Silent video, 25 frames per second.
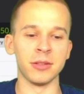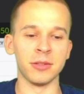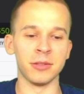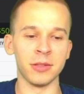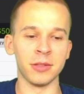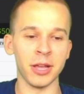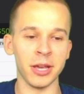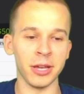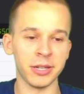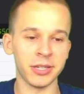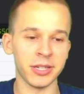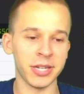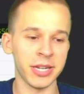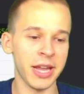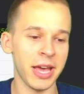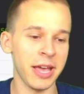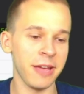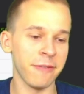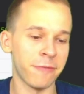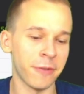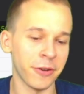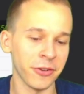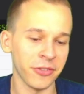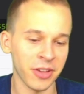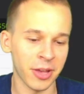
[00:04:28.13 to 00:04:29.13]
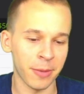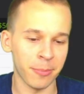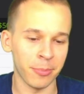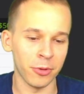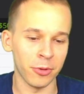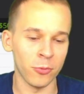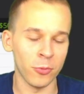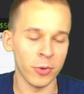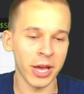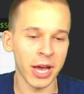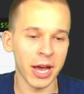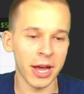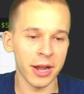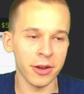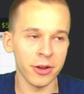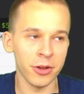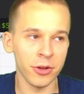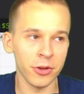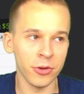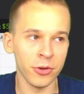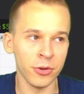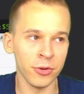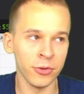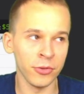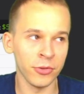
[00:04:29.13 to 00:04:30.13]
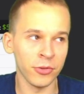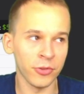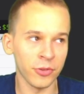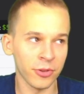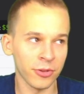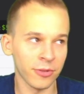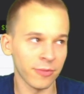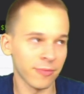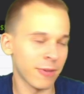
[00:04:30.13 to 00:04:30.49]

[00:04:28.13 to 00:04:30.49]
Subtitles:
Like today, for example, we got news